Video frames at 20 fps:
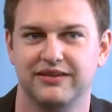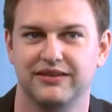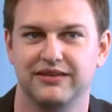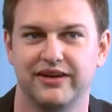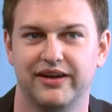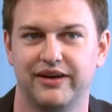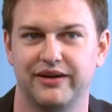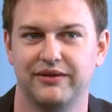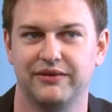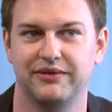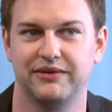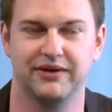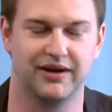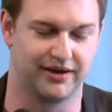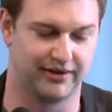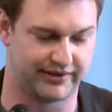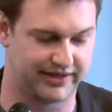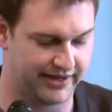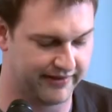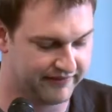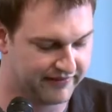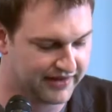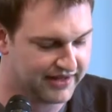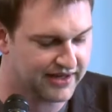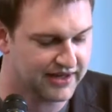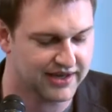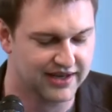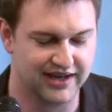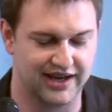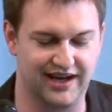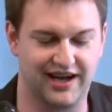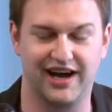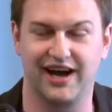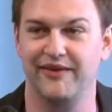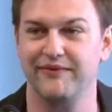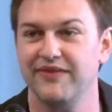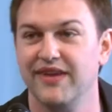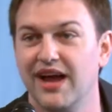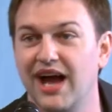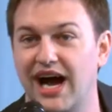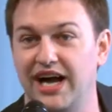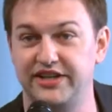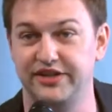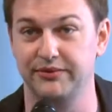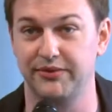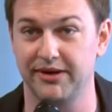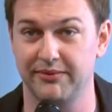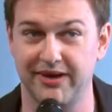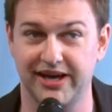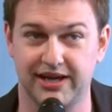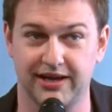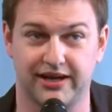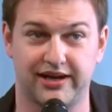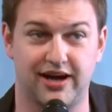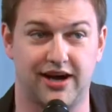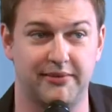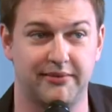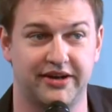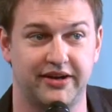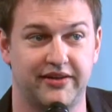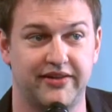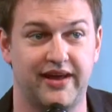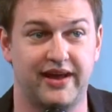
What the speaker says: No? Okay. I do want to make a comment on